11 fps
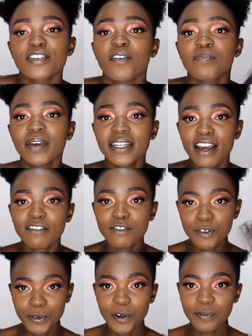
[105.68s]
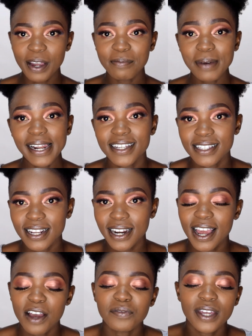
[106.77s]
I picked up two of my palettes that I
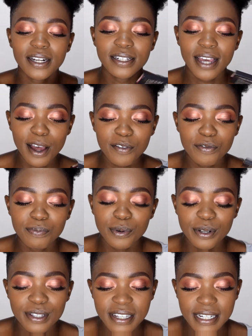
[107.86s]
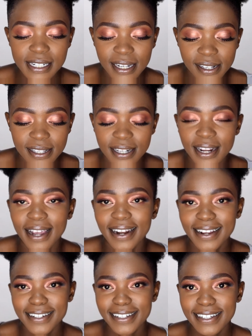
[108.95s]
have that have bronzing shades and
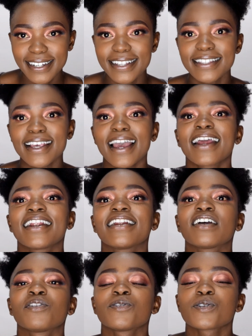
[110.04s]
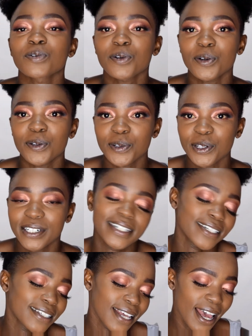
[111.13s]
highlighting shades and also contour
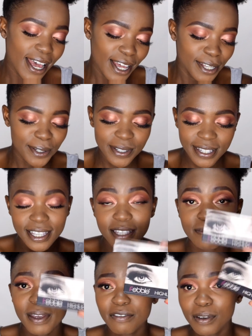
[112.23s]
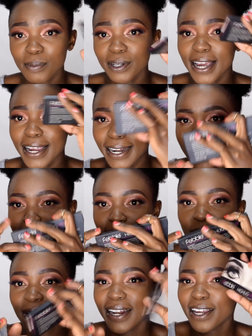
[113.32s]
shades. So this is my Fable highlighter.
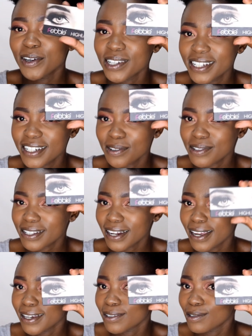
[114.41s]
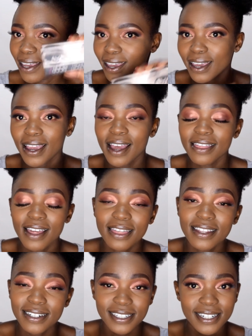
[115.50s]
When I got it, I was like, okay, there are three
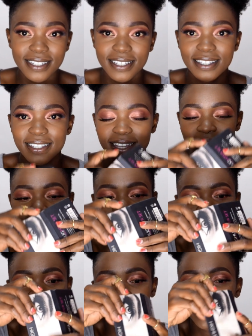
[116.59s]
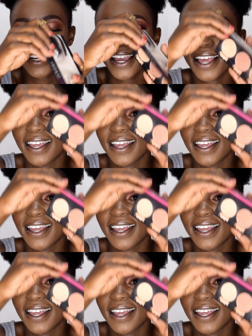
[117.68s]
shades in this highlighter right here.